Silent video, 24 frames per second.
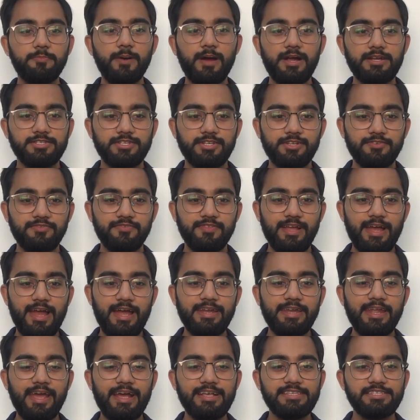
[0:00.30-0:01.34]
a parcel of
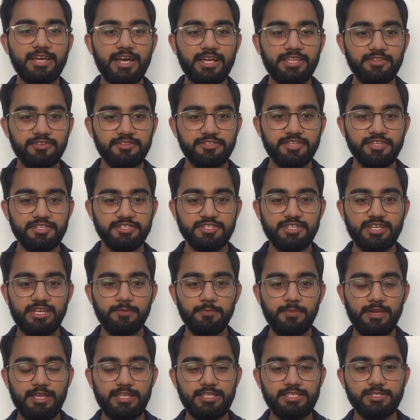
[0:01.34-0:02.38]
land as
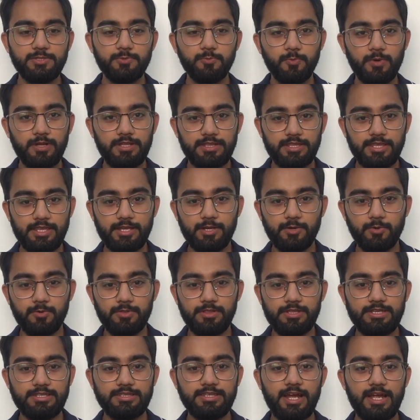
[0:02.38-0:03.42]
unregistered means one thing
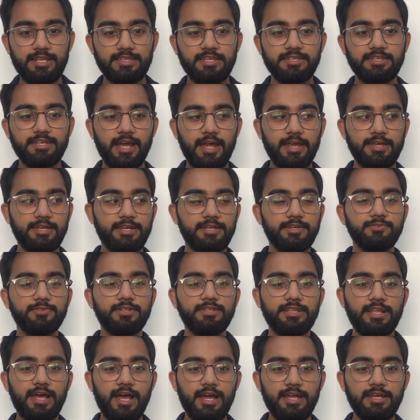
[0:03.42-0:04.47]
only, that the title to
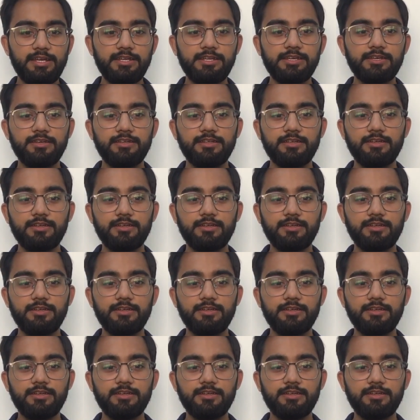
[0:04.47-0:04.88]
the land